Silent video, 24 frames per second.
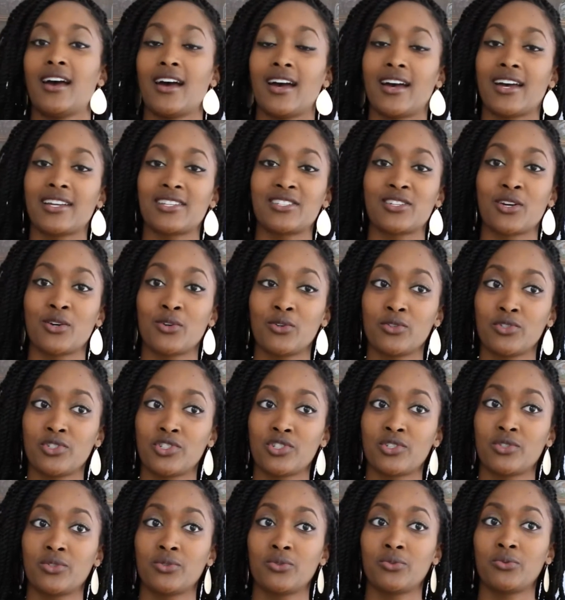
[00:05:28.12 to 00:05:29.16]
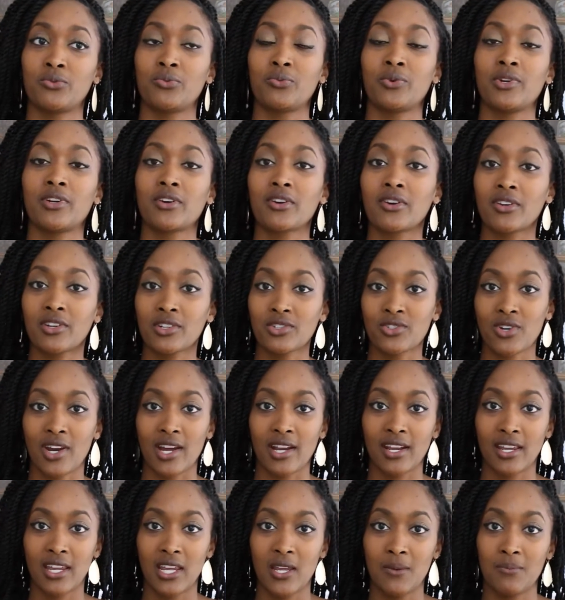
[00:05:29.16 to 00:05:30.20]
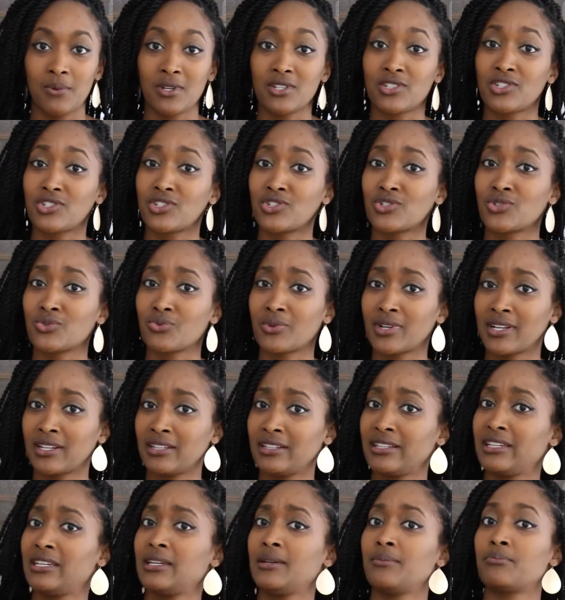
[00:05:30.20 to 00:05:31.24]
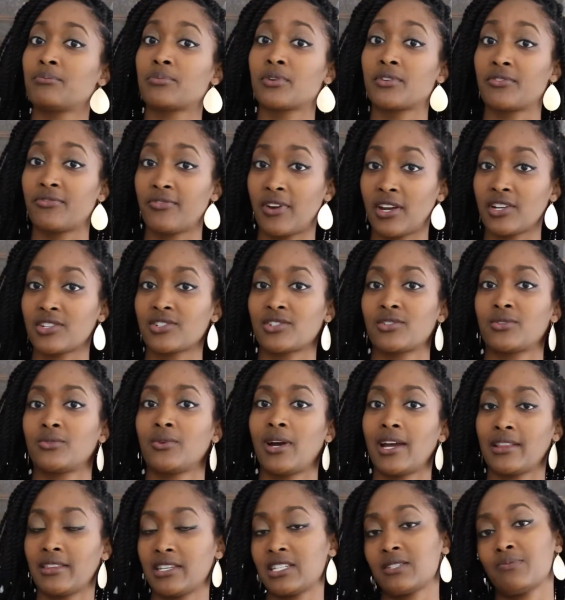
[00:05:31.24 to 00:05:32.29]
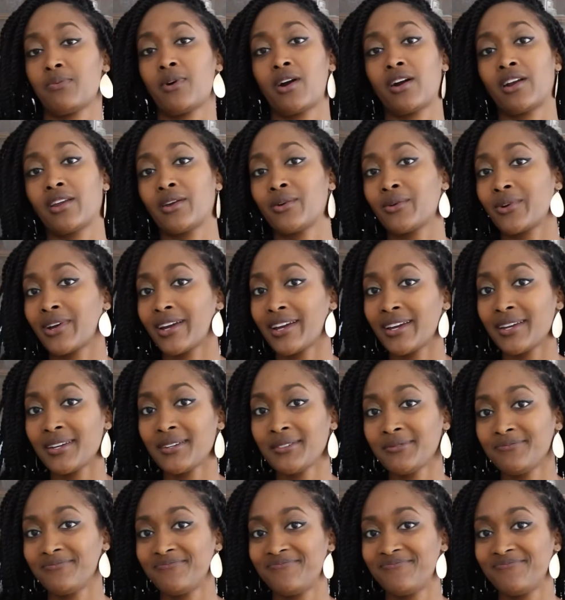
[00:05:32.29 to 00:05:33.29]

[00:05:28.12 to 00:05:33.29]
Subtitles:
I told you, we are going to try to keep it strictly professional at this party, okay?